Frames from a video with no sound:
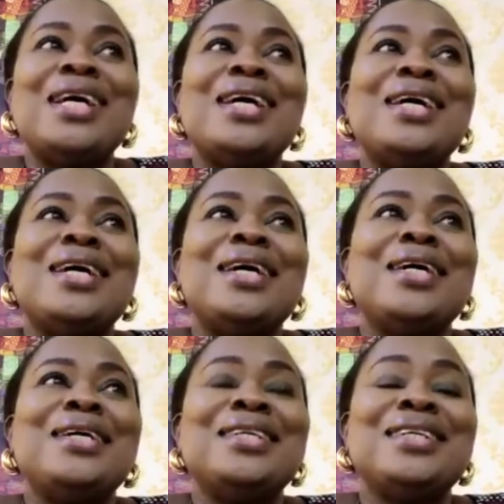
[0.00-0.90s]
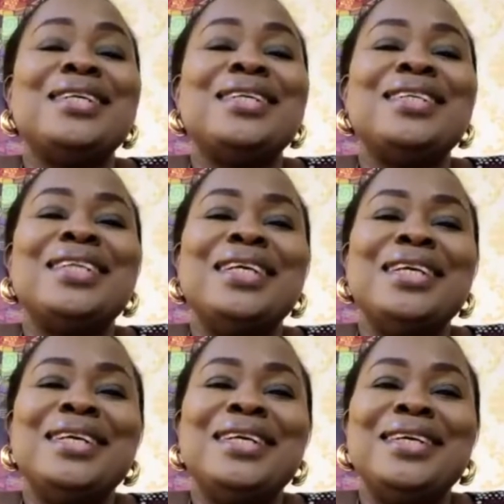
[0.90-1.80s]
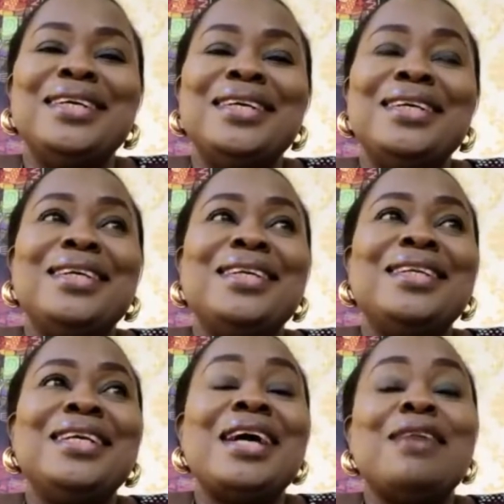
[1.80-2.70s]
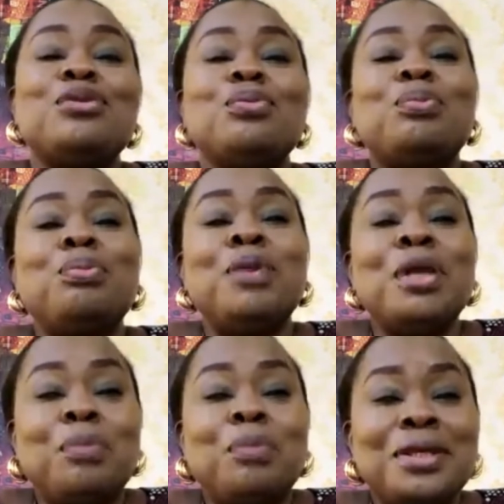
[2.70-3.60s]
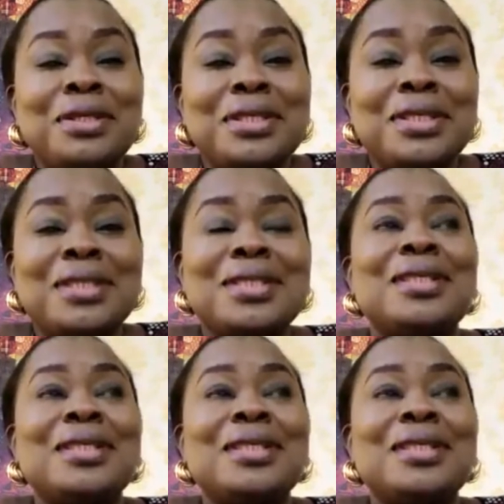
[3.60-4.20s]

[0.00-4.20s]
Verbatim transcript: Uh, they they have to play politics,